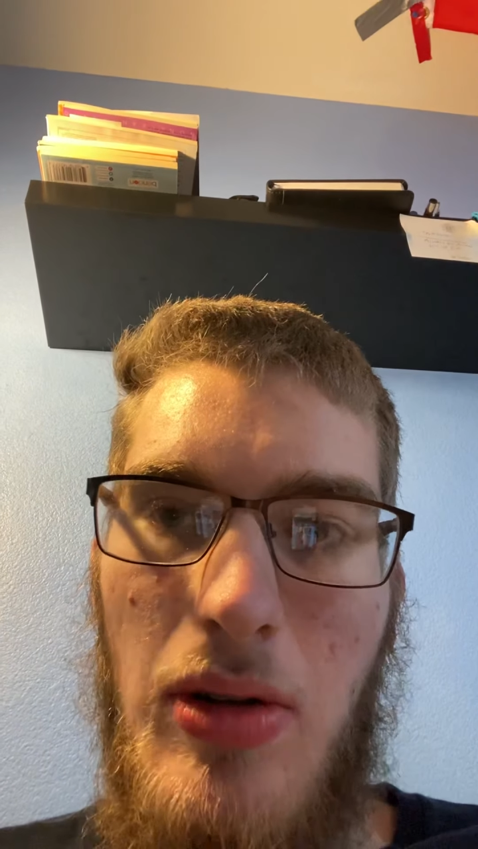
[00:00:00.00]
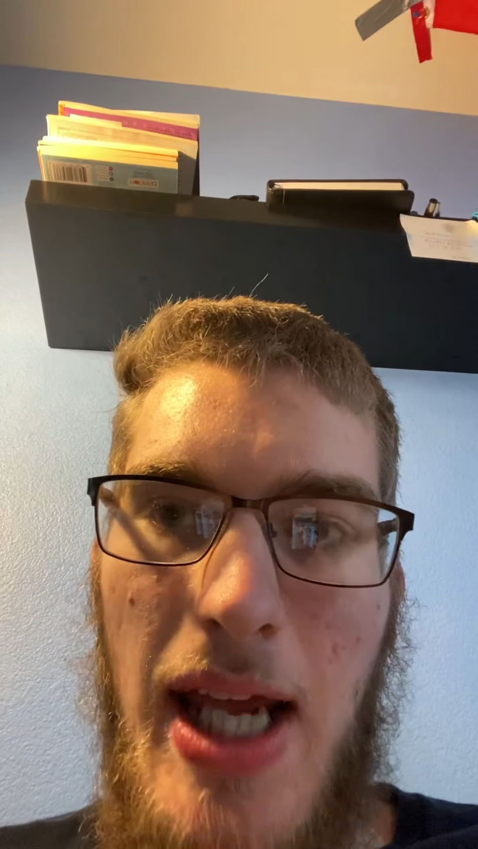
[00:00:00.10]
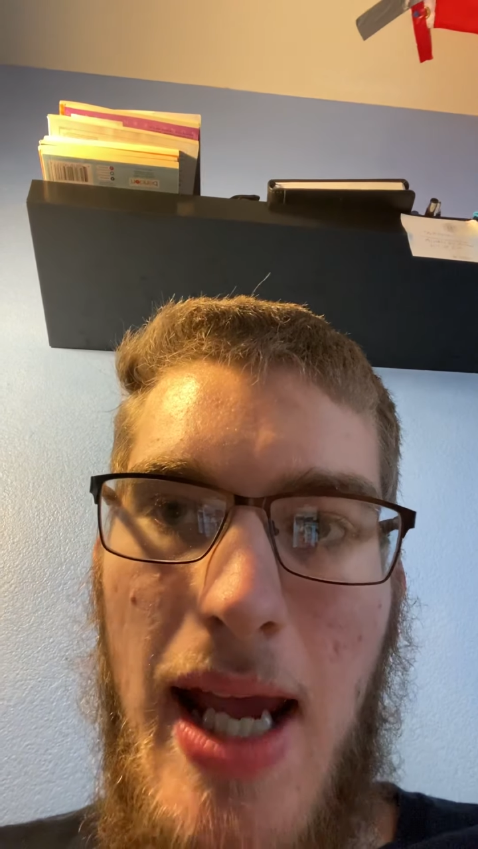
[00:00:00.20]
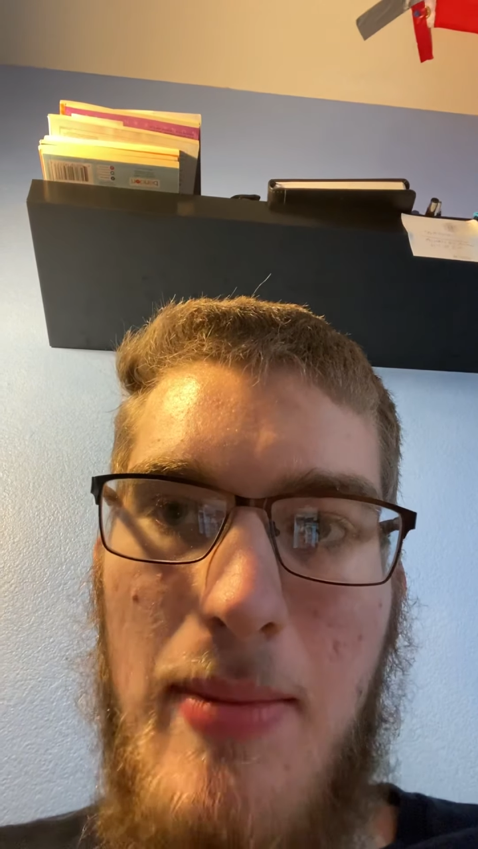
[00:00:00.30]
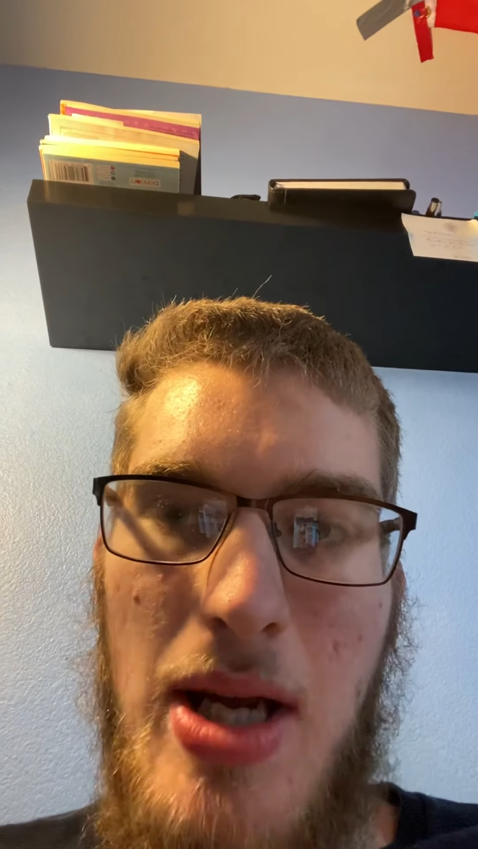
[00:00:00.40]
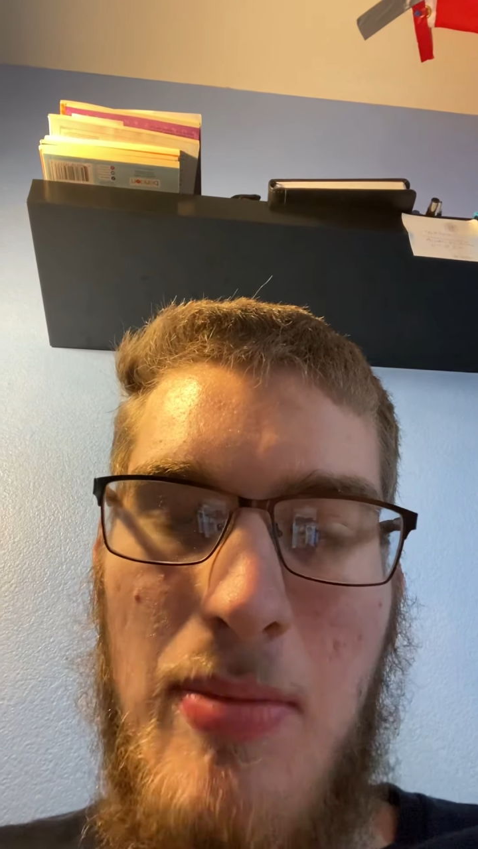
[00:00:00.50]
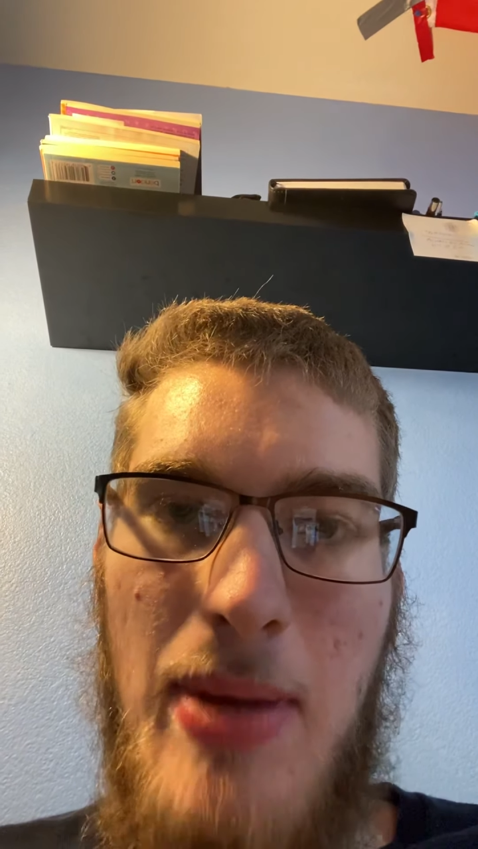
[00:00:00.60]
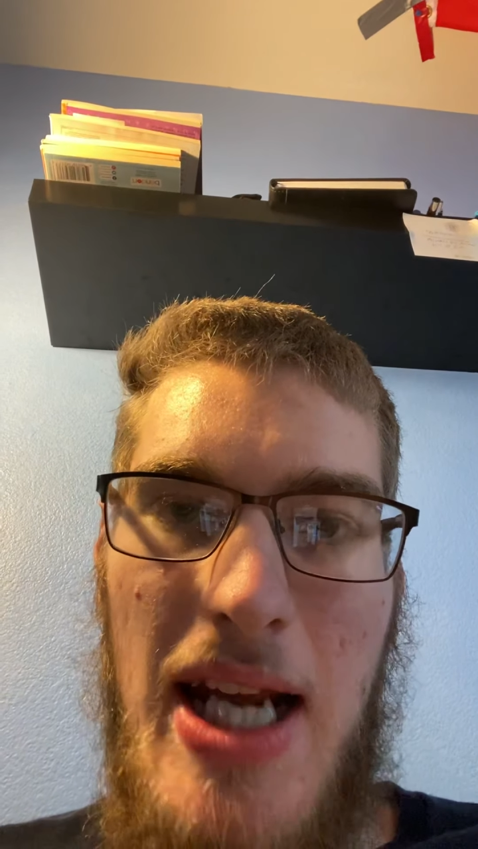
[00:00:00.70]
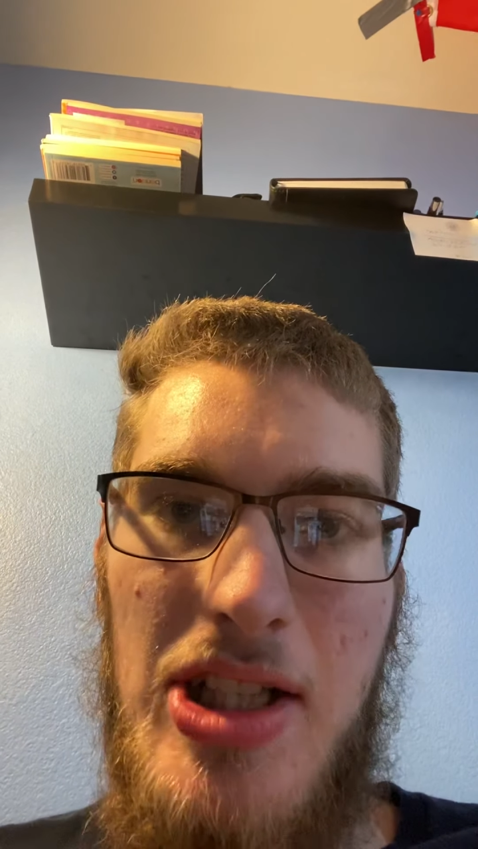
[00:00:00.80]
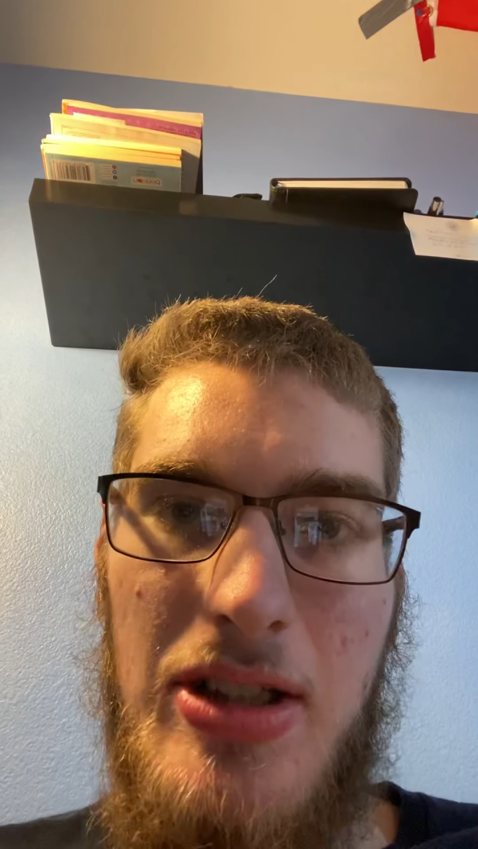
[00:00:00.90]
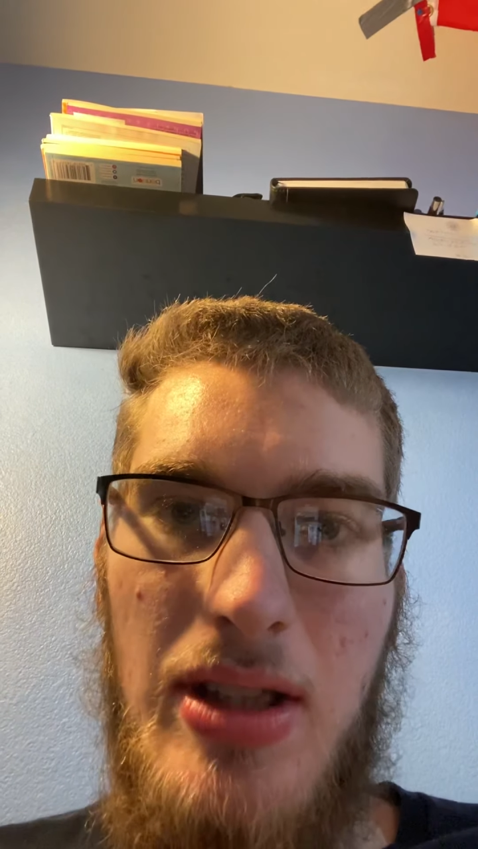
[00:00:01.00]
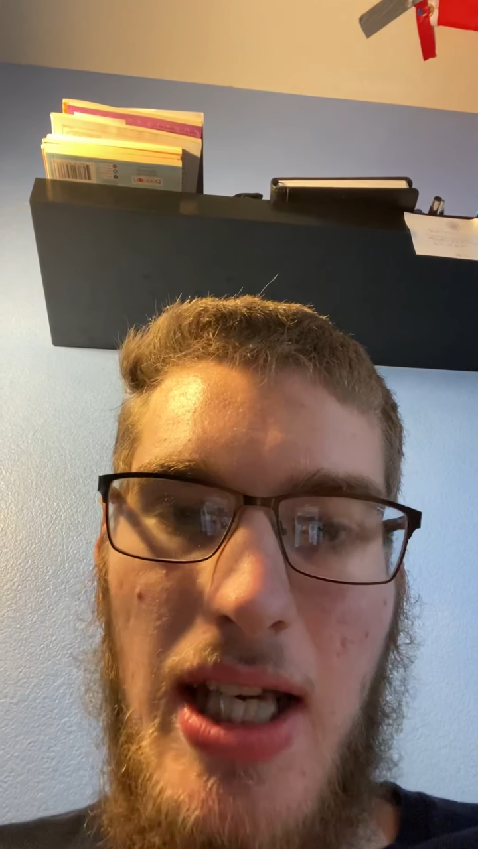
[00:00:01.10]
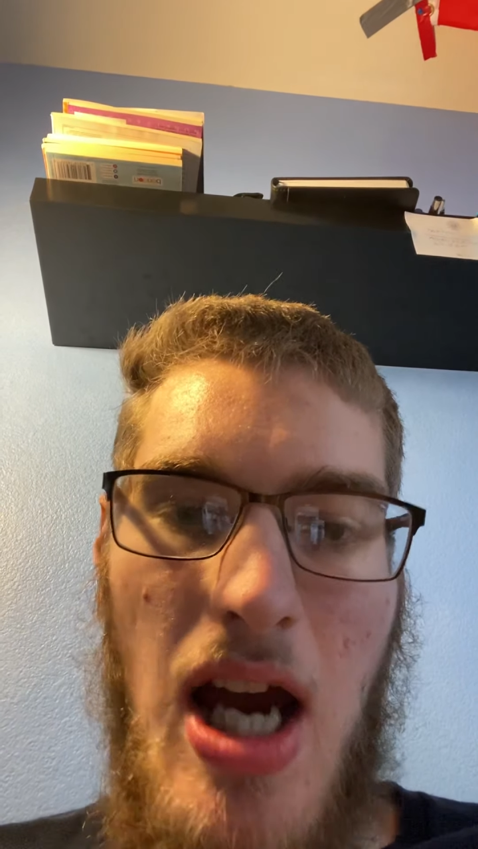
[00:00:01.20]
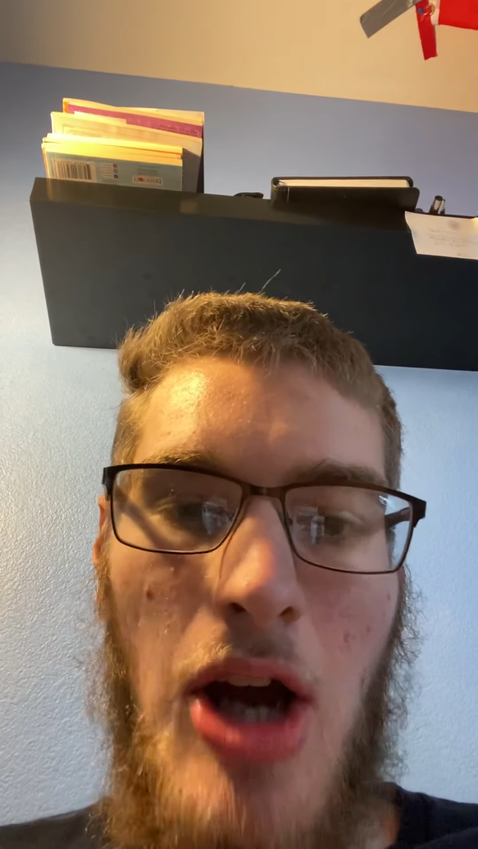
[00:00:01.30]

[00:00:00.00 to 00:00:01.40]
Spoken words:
game and basically